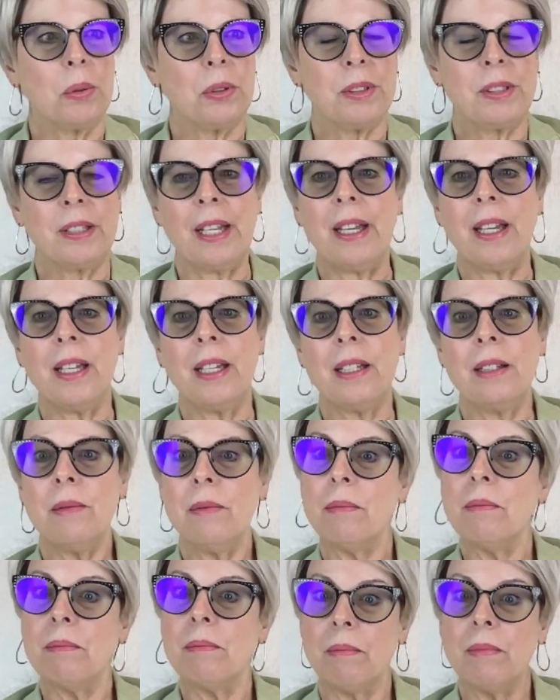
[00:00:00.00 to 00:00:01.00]
say,
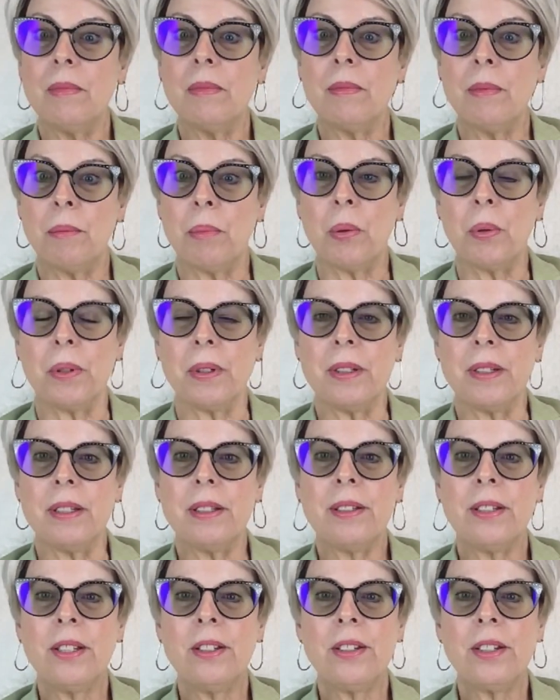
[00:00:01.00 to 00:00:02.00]
important
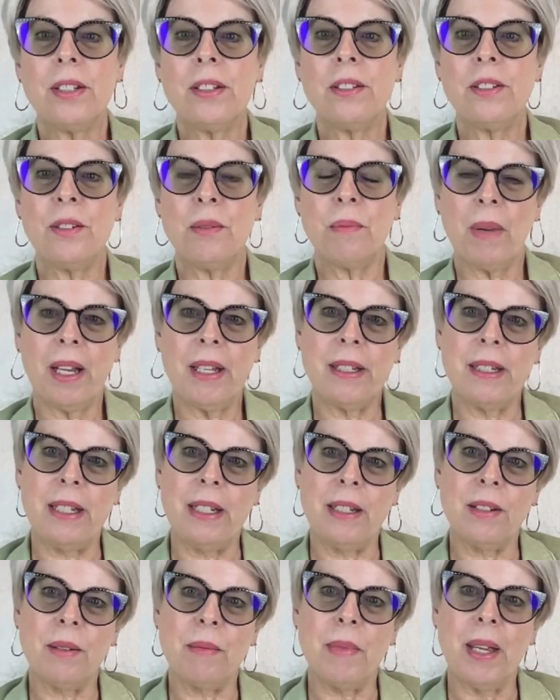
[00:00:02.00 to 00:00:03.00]
decisions you might
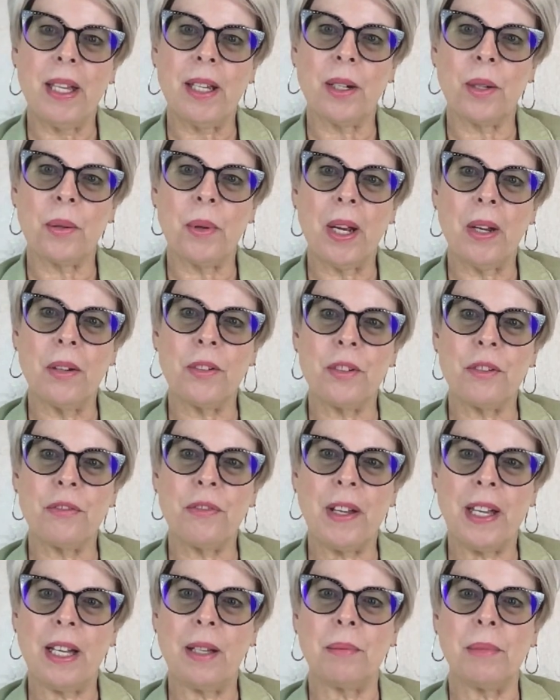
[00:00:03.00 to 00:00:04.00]
need to make around your
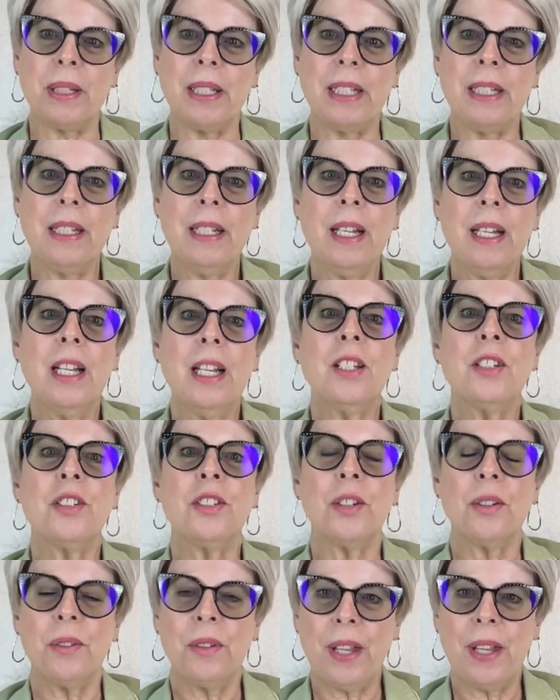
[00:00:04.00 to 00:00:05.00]
family
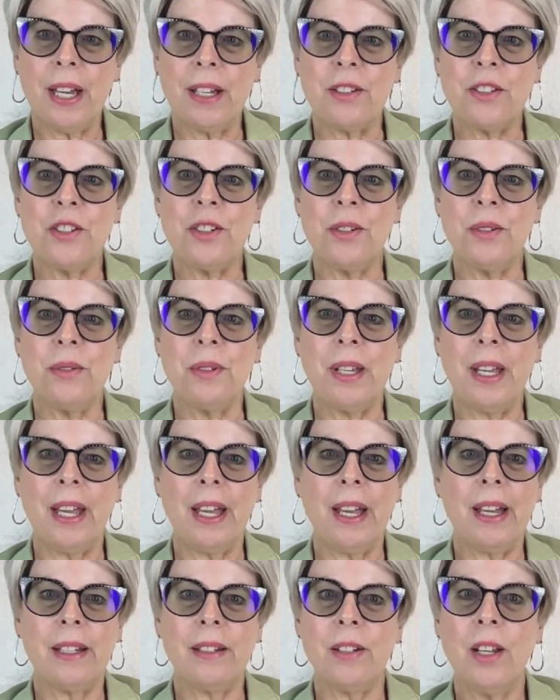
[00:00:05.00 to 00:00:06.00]
so that you
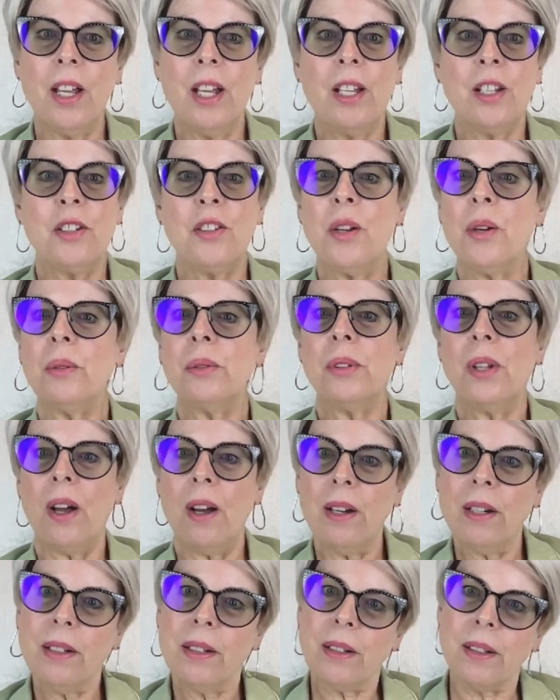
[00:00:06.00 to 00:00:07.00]
can no
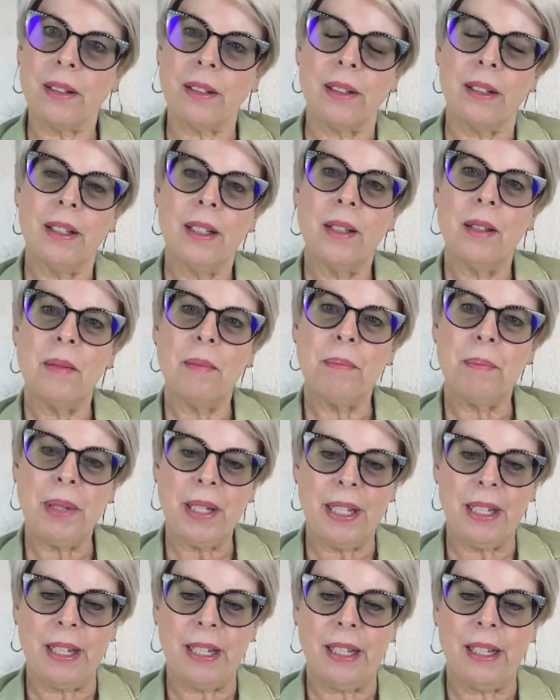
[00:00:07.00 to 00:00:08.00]
longer
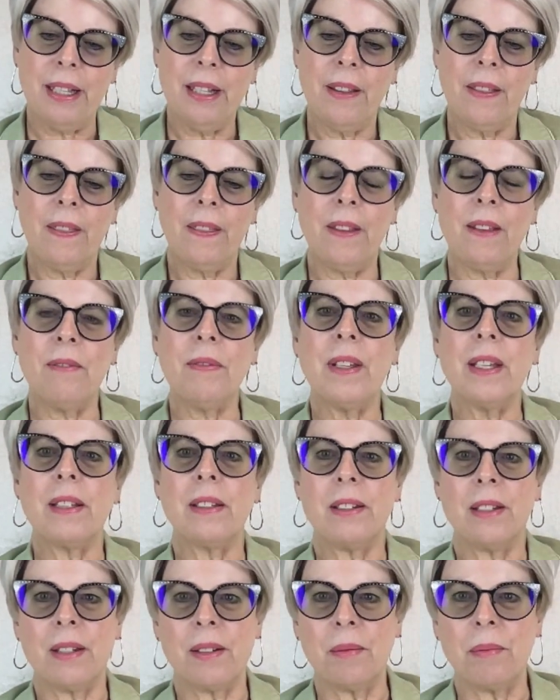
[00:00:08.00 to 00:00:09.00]
be the
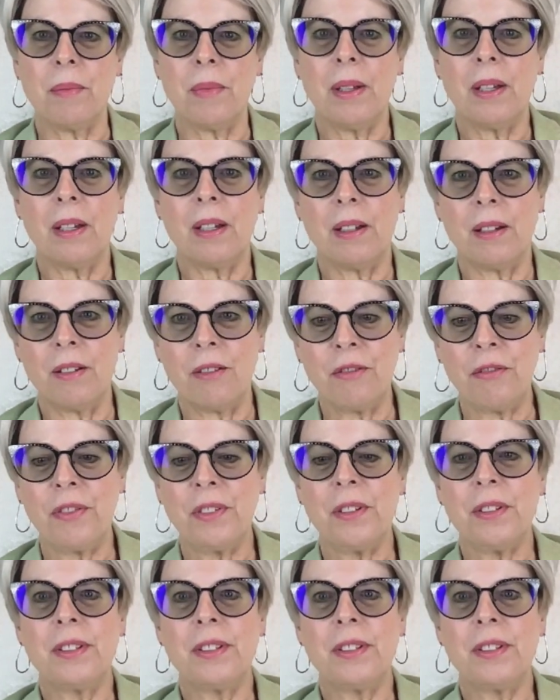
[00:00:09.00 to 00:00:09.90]
victim of